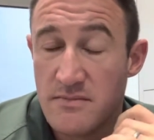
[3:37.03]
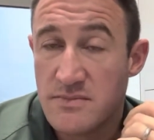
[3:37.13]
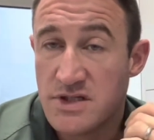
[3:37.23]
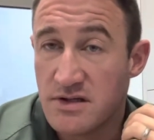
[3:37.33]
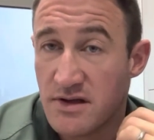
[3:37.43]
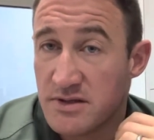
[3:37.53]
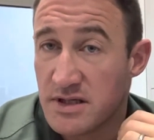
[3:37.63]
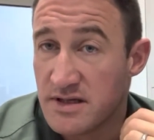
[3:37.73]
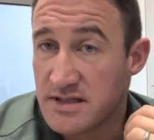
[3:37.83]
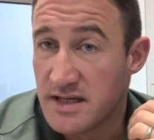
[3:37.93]
So
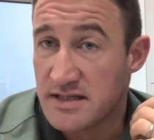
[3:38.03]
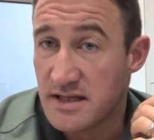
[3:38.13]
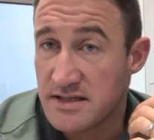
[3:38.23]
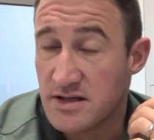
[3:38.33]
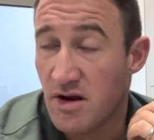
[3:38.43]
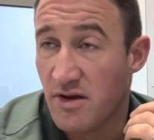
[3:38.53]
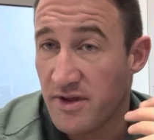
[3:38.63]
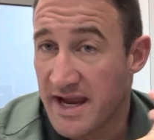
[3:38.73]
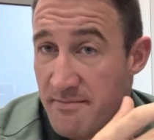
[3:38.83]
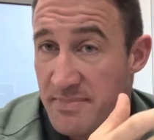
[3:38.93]
there's a lot
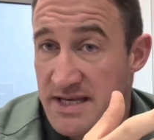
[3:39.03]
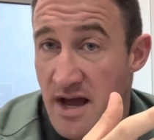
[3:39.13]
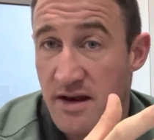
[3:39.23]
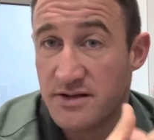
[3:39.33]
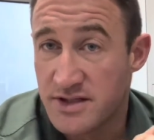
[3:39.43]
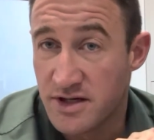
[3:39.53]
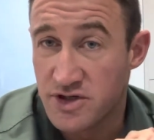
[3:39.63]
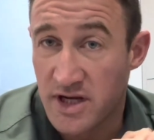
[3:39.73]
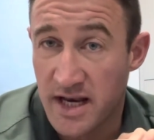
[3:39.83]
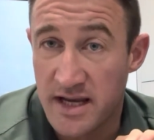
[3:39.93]
that can be done
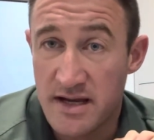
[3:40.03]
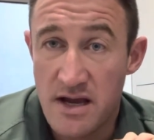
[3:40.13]
surgically.